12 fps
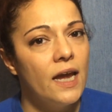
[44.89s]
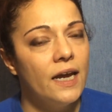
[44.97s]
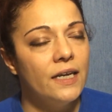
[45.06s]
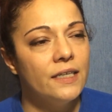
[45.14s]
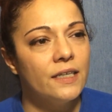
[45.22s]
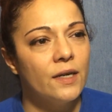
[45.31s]

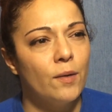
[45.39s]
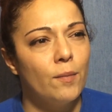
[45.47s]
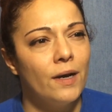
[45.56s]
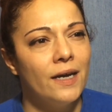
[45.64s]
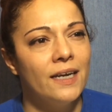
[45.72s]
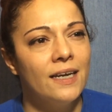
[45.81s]
And
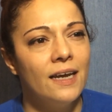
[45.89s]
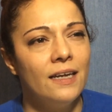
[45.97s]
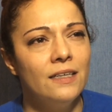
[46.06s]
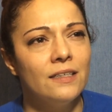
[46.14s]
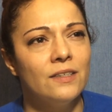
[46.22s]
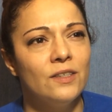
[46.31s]
he
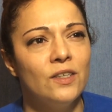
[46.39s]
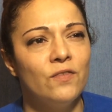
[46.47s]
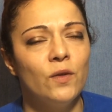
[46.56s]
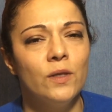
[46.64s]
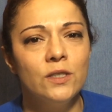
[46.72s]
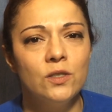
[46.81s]
kind of,
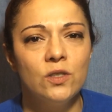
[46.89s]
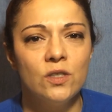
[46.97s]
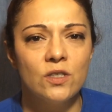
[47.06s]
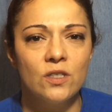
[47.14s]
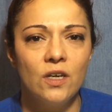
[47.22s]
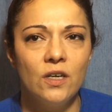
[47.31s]
if you listen to
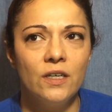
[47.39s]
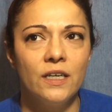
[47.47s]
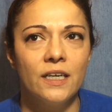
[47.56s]
the song,